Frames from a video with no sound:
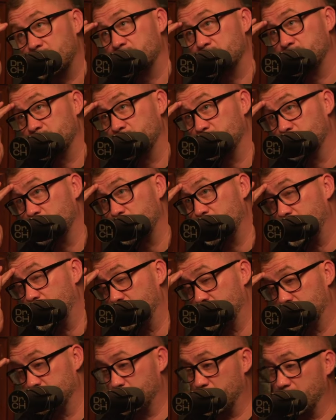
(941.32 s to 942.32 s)
you, we got
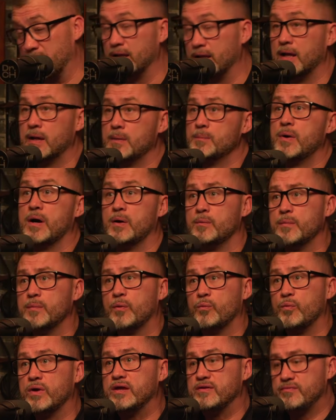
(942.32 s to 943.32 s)
it. But but but
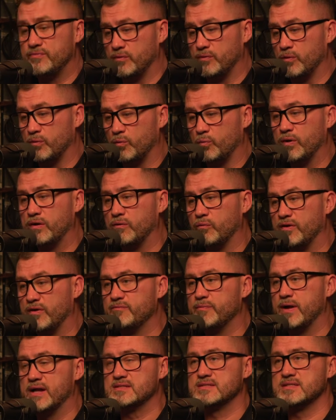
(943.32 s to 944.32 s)
we've we we
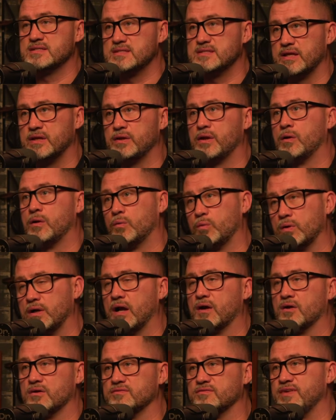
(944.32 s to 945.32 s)
basically said, you know, we're
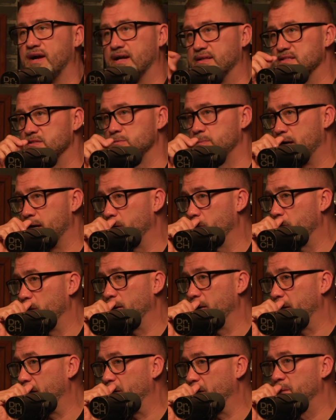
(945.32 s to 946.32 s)
not going to fight this battle
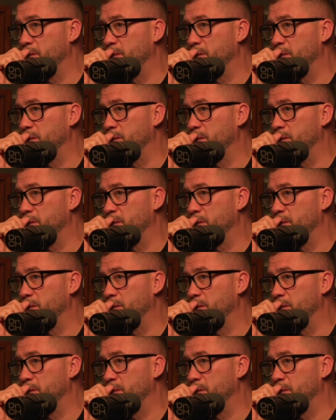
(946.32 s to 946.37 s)
right now.